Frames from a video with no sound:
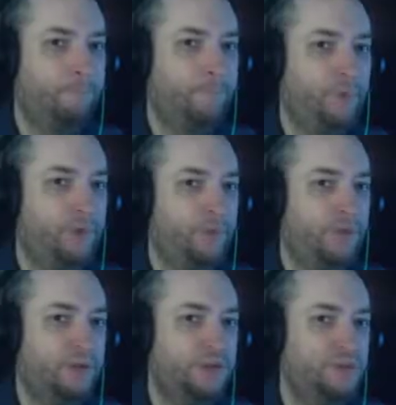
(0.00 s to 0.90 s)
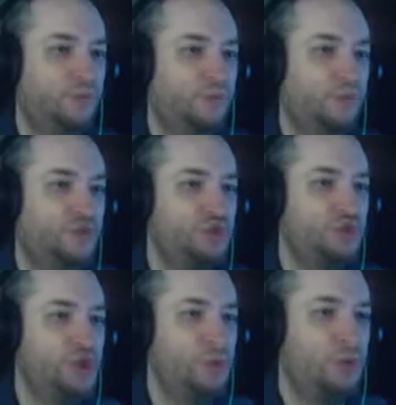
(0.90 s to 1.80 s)
But will you
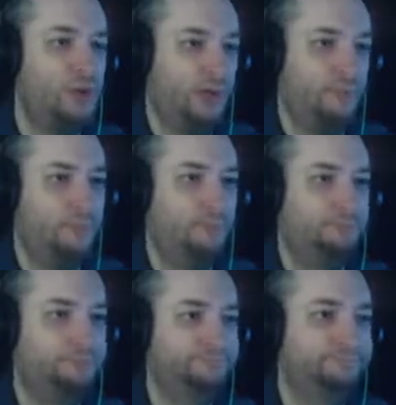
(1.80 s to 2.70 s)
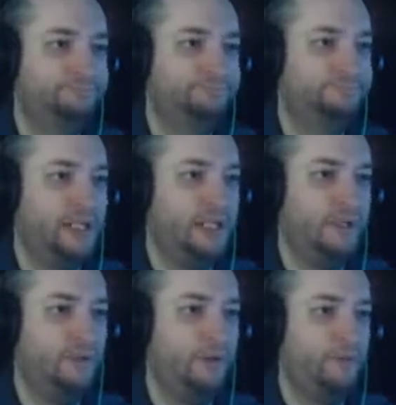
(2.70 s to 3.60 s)
show up? I
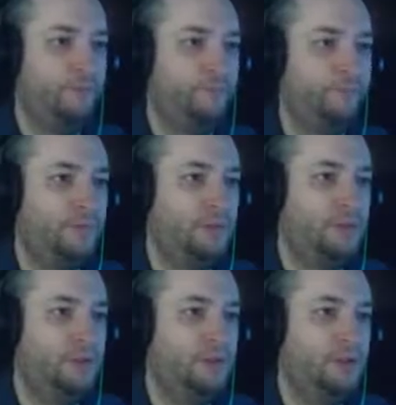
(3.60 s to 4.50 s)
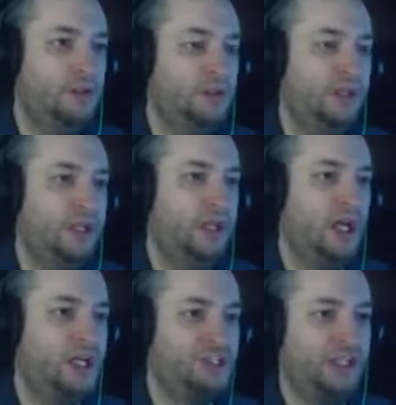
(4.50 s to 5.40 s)
don't know. Okay,
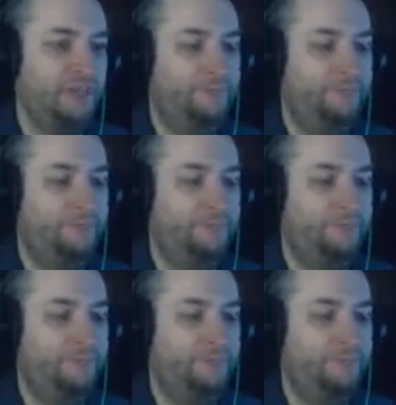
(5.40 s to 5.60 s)
Hodgkin.